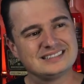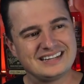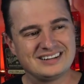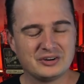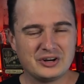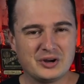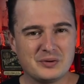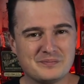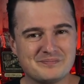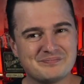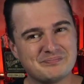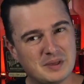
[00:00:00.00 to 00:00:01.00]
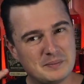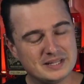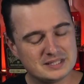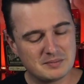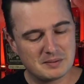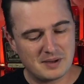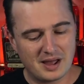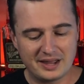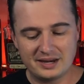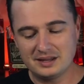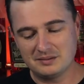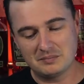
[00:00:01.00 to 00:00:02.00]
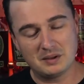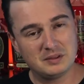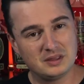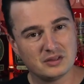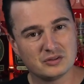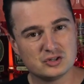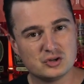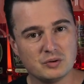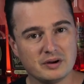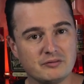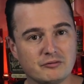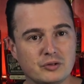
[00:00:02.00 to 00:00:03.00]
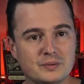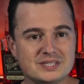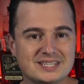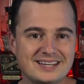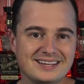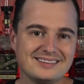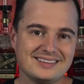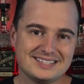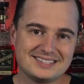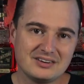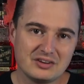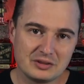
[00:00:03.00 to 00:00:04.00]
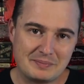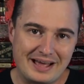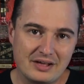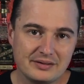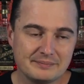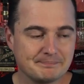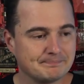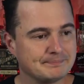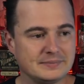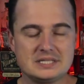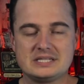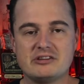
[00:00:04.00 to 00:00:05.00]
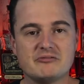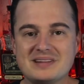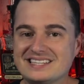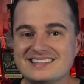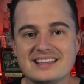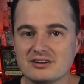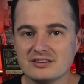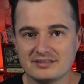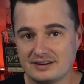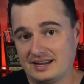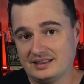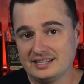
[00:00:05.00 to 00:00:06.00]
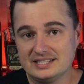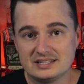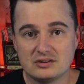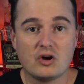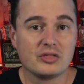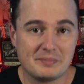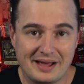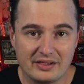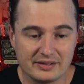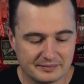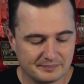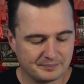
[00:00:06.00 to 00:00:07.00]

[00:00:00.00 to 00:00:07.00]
I don't know. Maybe it's in my mind. Maybe the other two are influencing it. Let's get it on the palate. See if mint's there, at least on the palate.